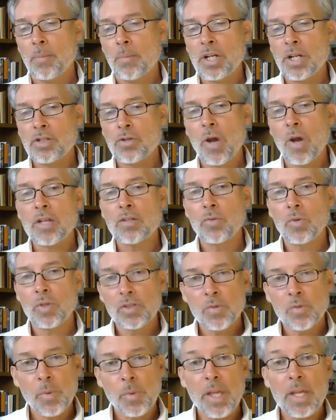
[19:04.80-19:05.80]
by trying to
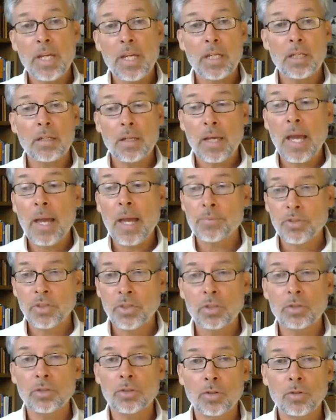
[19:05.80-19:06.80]
explain
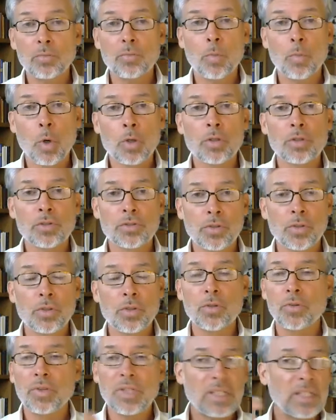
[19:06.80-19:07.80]
absolute moral
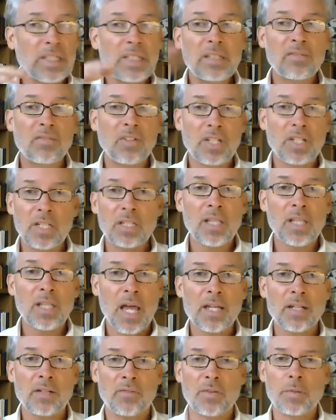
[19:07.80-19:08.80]
truth, even in
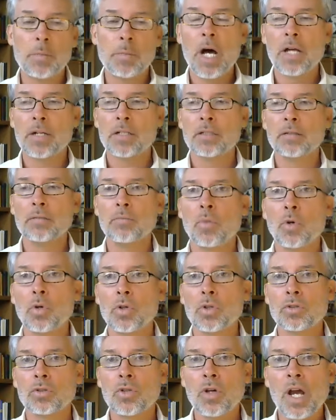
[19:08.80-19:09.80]
light of the modern
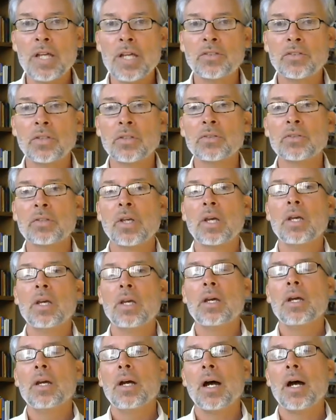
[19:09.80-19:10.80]
moral crisis
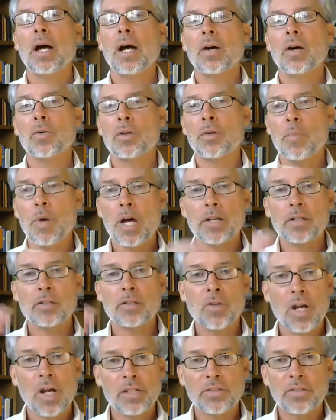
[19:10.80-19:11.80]
uh, or the modern
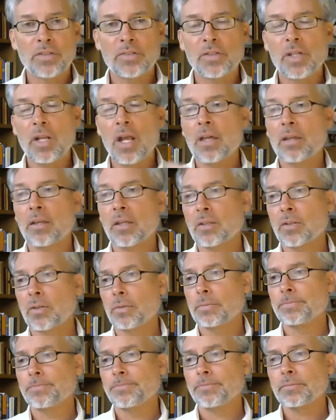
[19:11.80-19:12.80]
crisis in
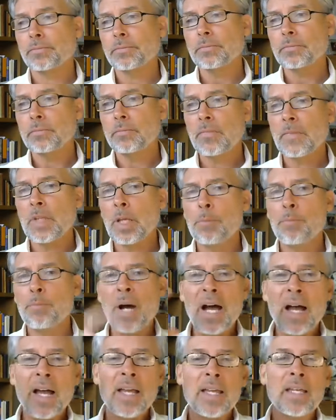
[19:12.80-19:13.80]
ethics
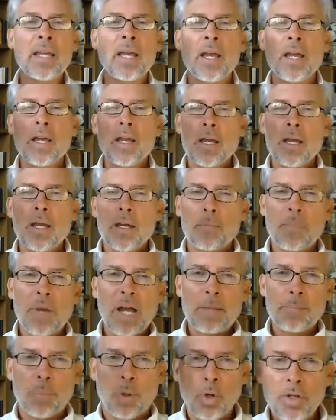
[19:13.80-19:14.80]
by,
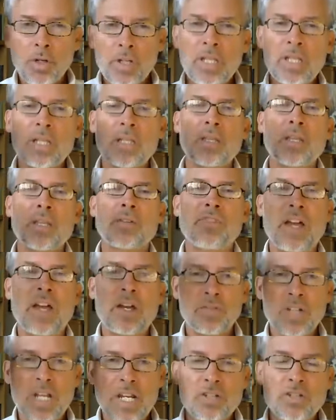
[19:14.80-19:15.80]
by putting the
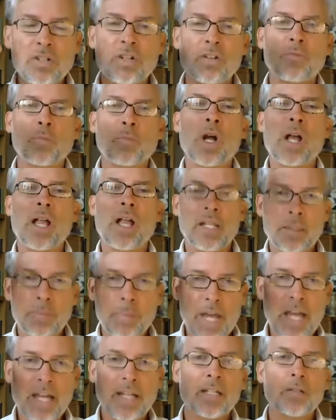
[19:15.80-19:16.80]
foundation of morality
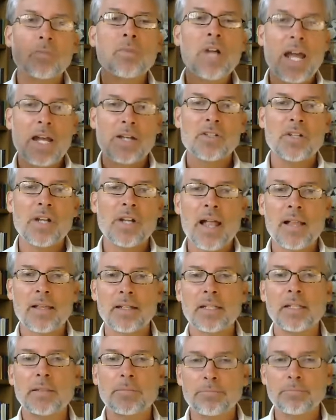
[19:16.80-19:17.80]
back in
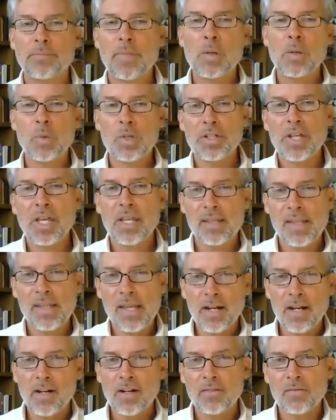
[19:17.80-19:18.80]
rationality. But we'll get
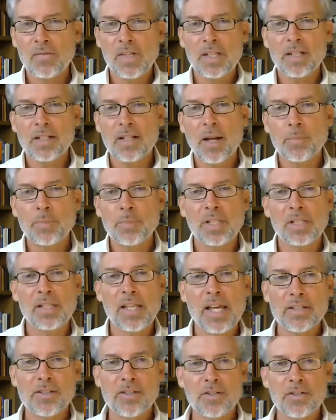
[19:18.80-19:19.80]
there in a couple of
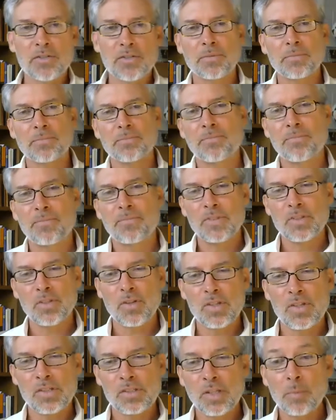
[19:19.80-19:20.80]
lectures. So
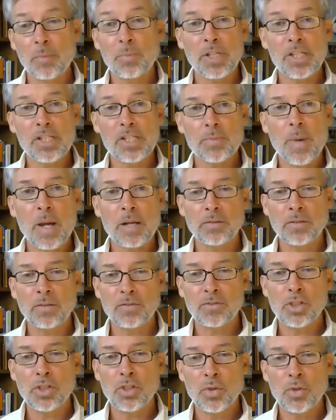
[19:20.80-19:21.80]
this completes my
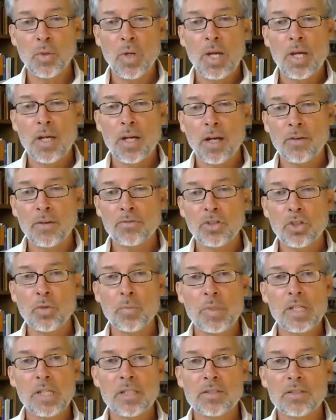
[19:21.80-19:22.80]
review of
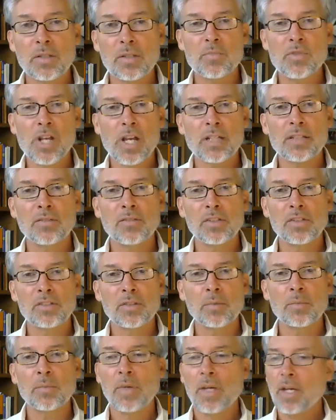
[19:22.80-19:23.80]
Humean
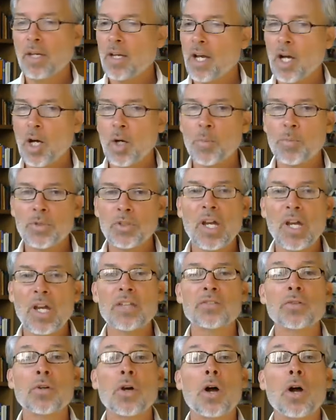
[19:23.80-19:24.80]
subjectivism. I hope you
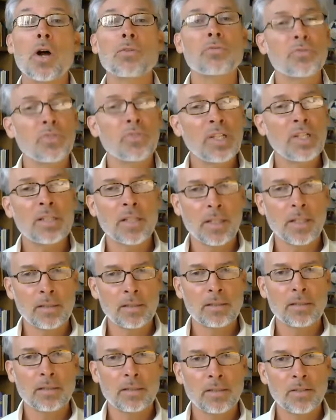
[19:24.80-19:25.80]
guys are all
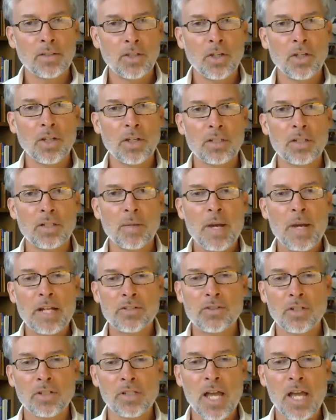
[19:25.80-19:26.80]
feeling good
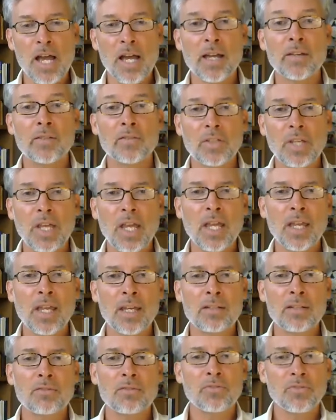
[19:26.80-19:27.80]
about your lives
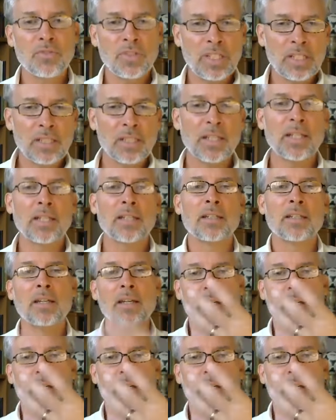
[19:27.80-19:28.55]
and feeling